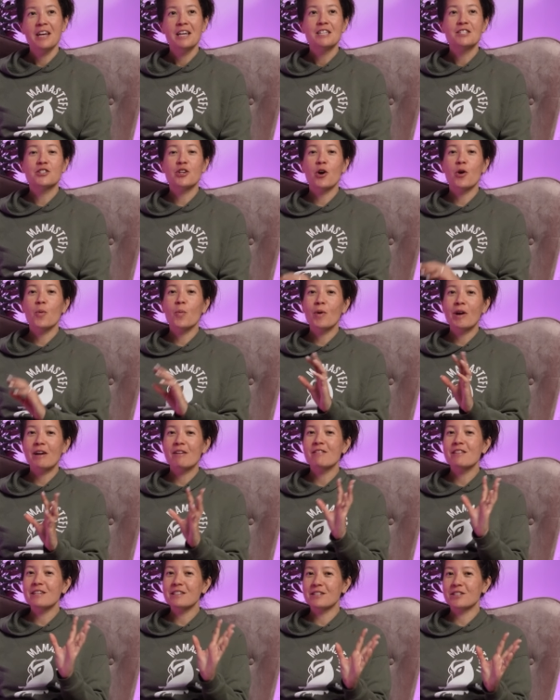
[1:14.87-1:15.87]
So where
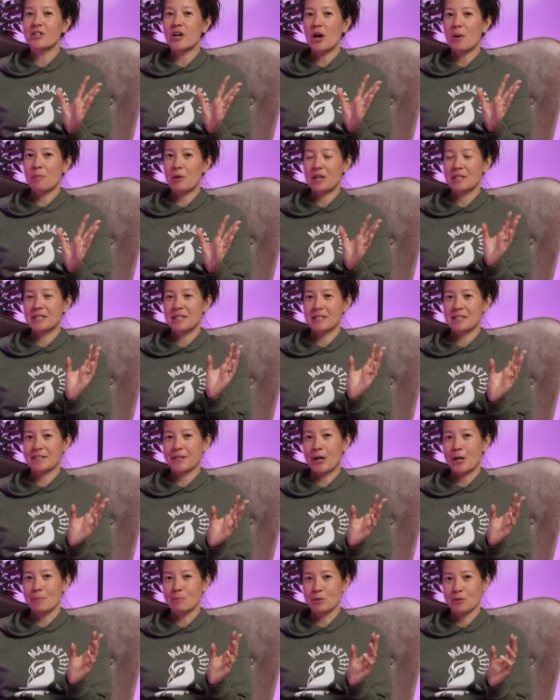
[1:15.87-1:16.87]
this thought process
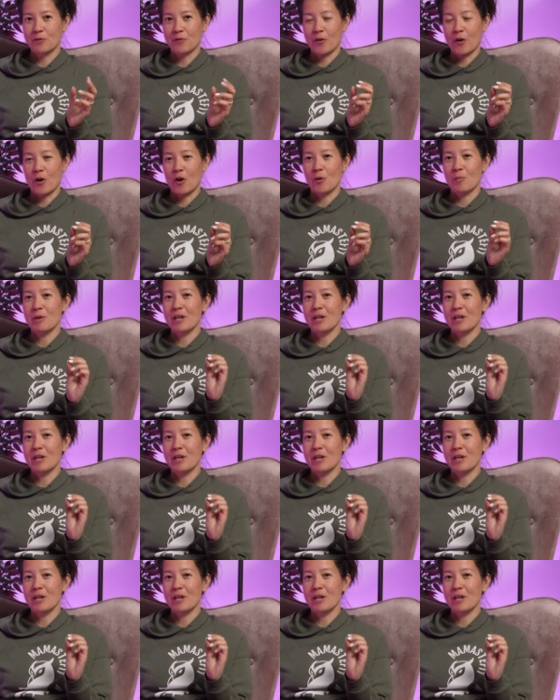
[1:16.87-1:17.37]
comes from